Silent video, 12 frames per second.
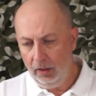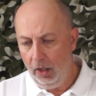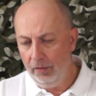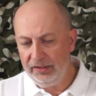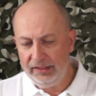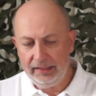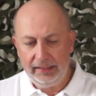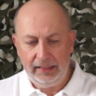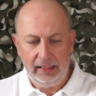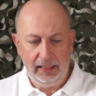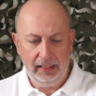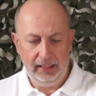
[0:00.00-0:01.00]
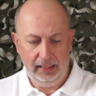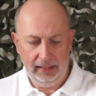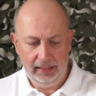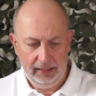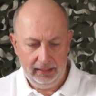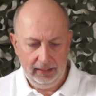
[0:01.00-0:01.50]
obviously
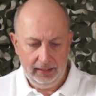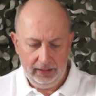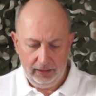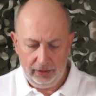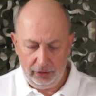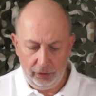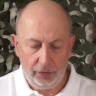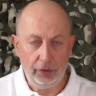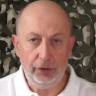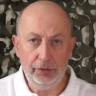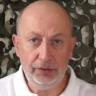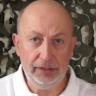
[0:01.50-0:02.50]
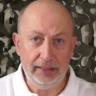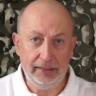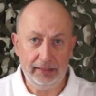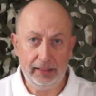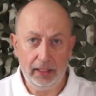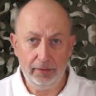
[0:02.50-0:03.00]
you can use this
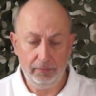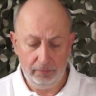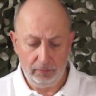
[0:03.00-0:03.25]
scope